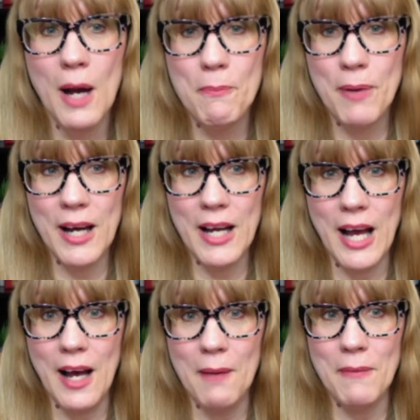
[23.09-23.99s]
But
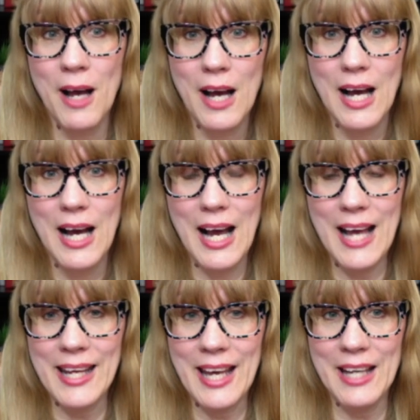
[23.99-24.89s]
um, I
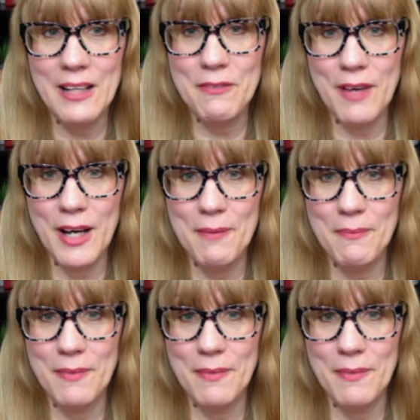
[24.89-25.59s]
kind of... um.